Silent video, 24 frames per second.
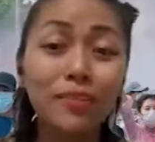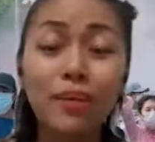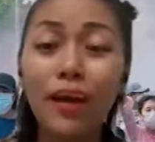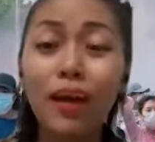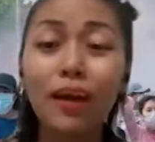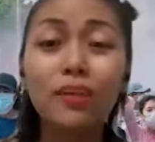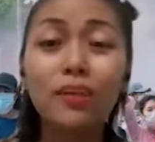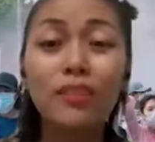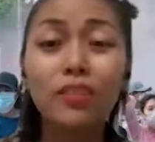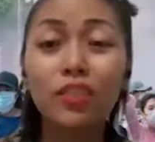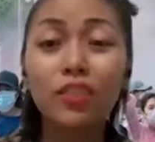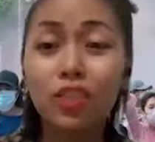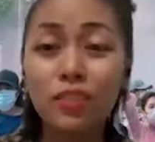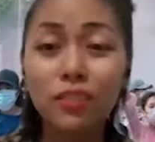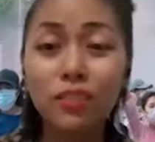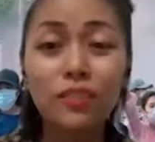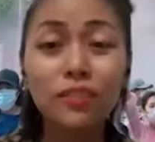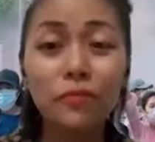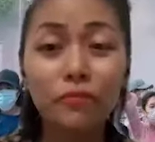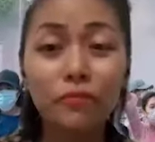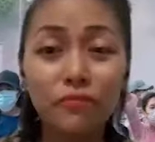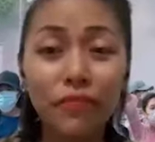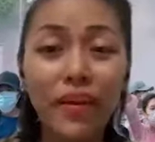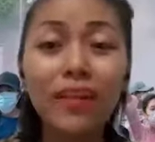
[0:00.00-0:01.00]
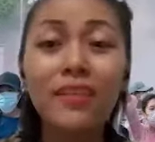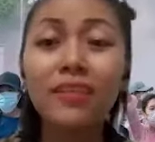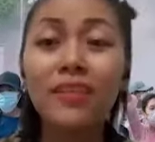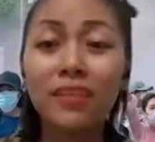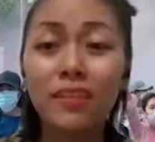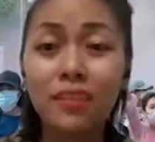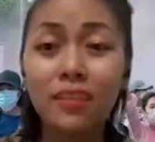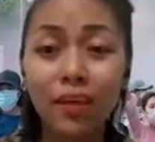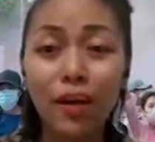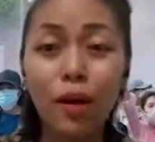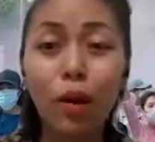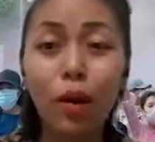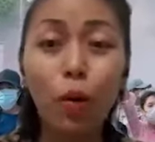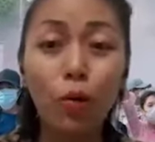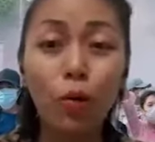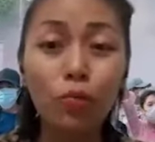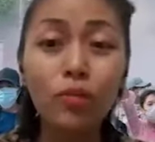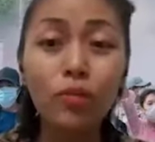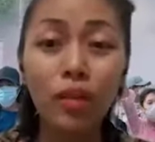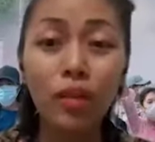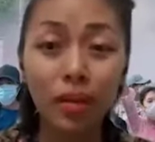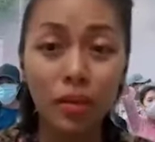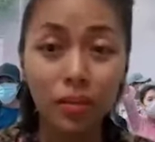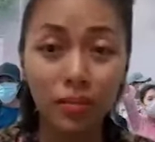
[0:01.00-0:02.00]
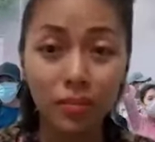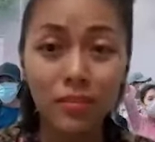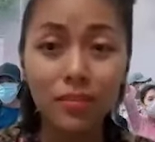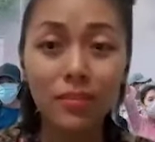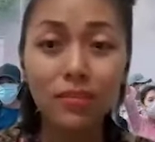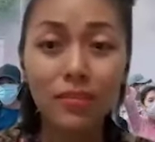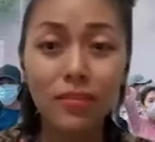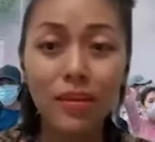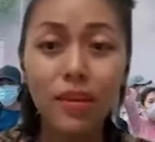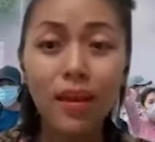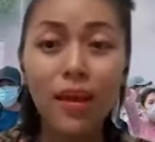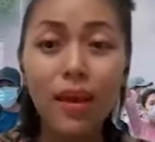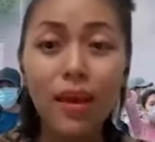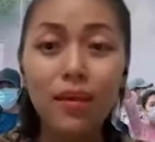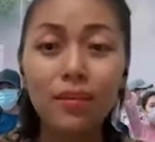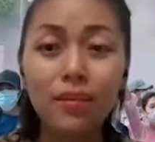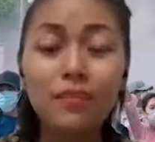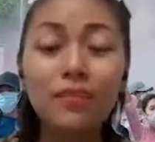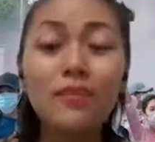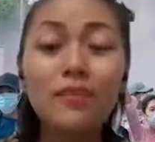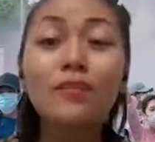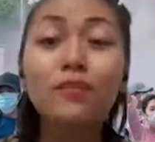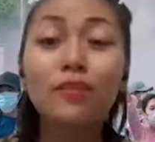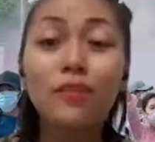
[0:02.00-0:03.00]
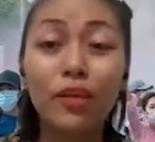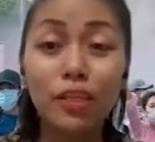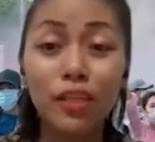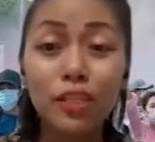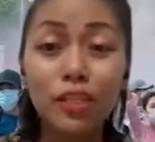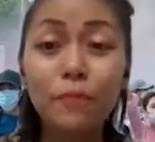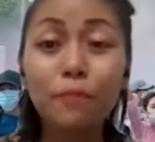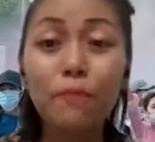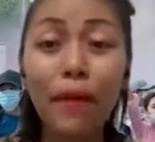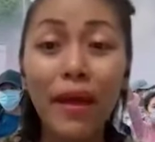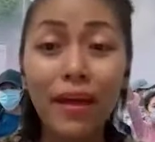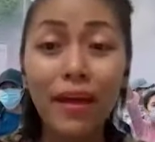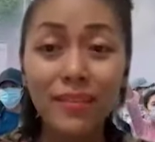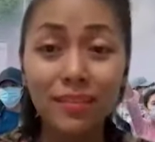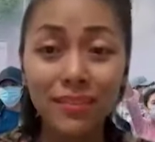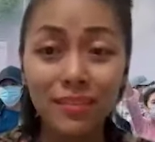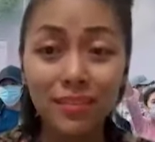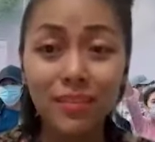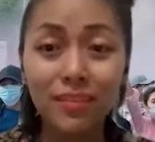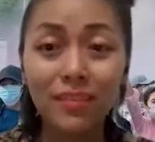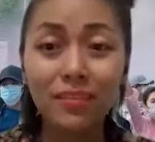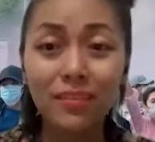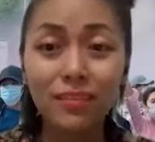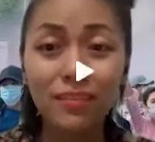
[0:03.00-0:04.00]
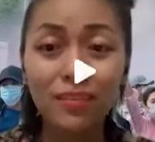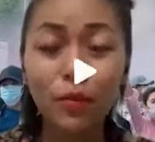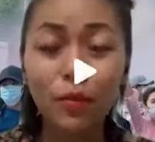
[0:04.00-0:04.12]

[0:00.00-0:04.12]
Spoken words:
They are just defending their own lands since the independence.